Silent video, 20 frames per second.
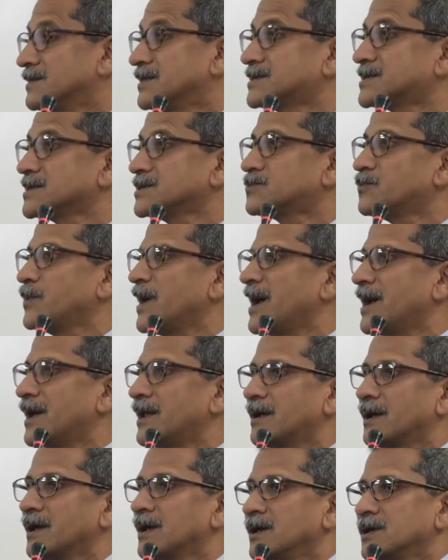This is
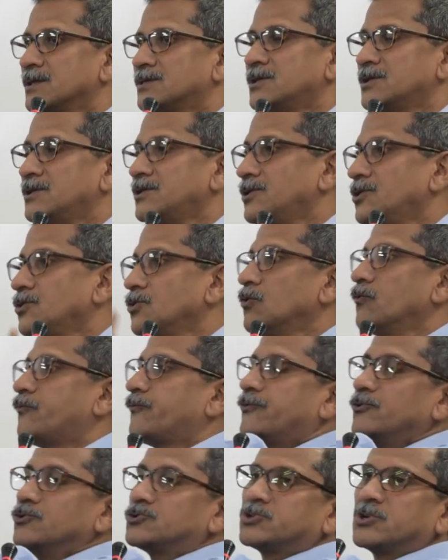where the new
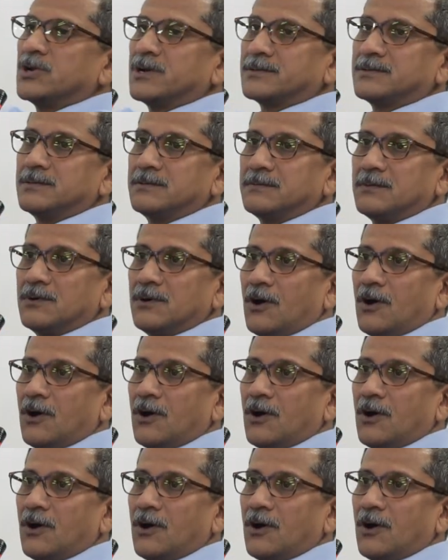future